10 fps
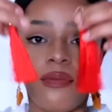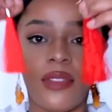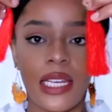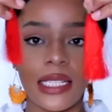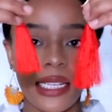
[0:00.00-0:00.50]

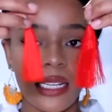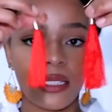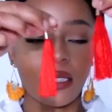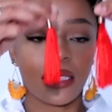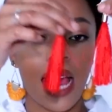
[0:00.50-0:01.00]
these
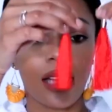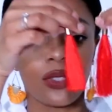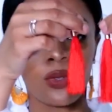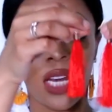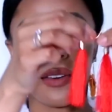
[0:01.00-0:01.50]
little
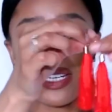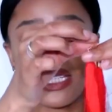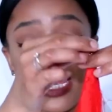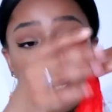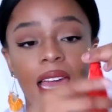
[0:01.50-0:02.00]
tasseled
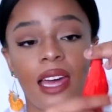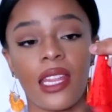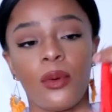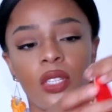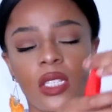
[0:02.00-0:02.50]
earrings here.
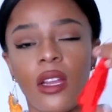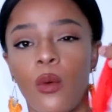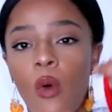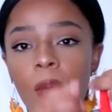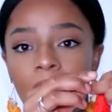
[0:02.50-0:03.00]
They were just
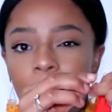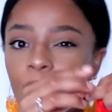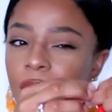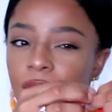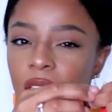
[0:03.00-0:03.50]
like
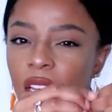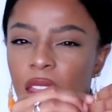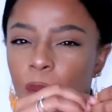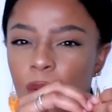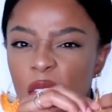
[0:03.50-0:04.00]
£1.50, I
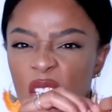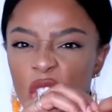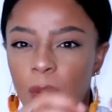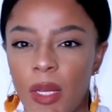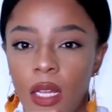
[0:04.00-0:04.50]
think, with like
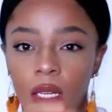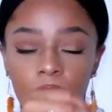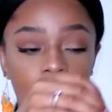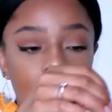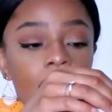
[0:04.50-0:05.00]
shipping
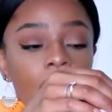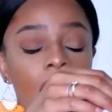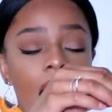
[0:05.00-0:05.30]
included.